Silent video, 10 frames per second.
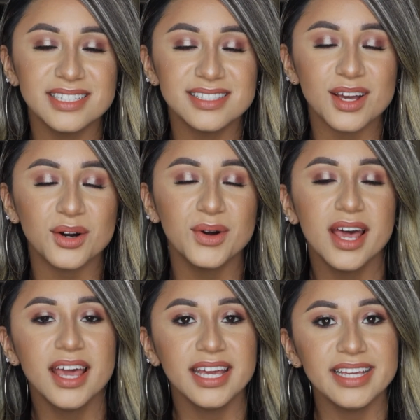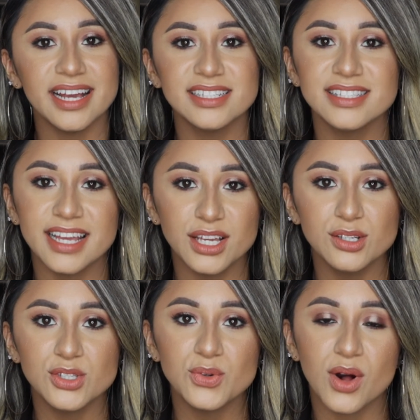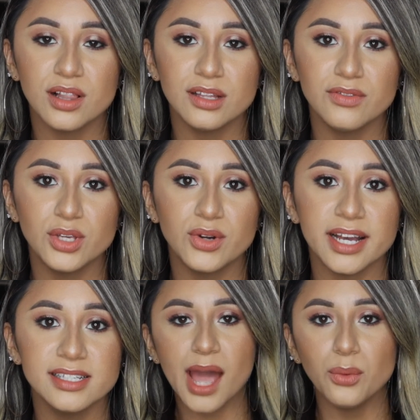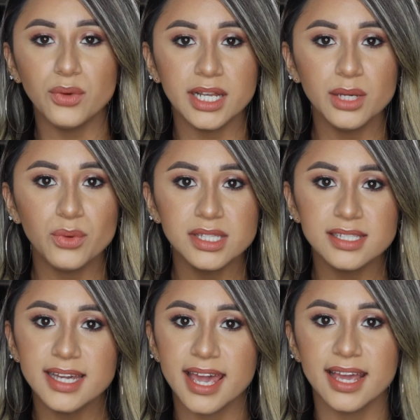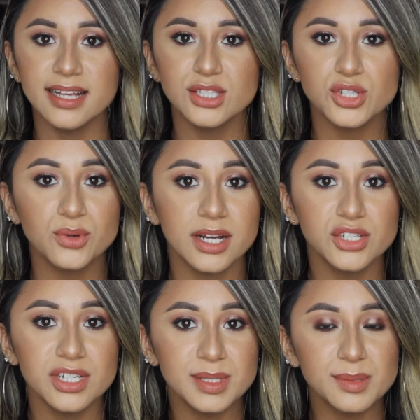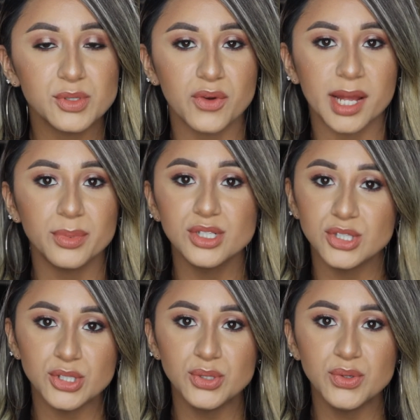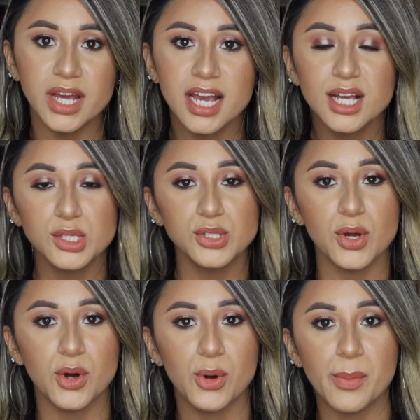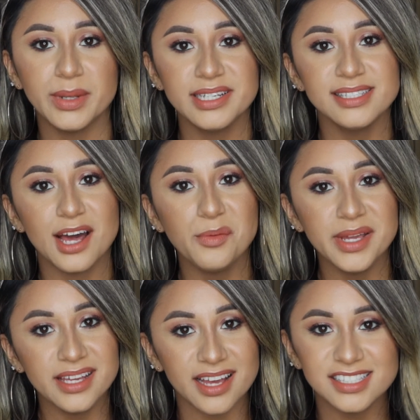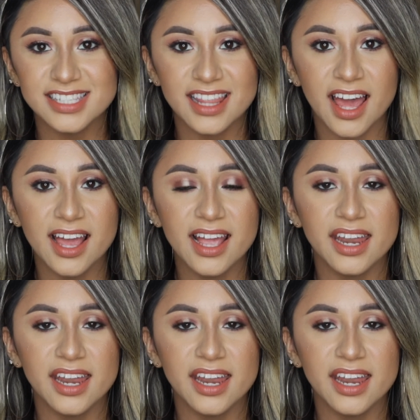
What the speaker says: So yes, thank you to all of you guys. I really want to hit 200 subscribers soon, so please help me get to that.